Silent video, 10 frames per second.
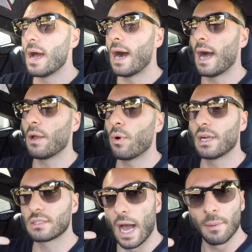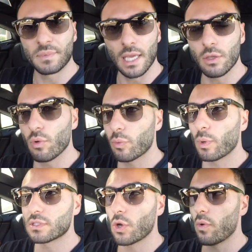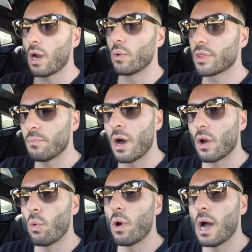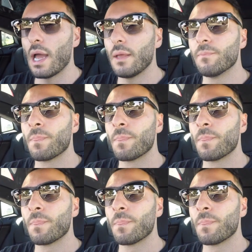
I wanted to update you with what's going on with the Model Y.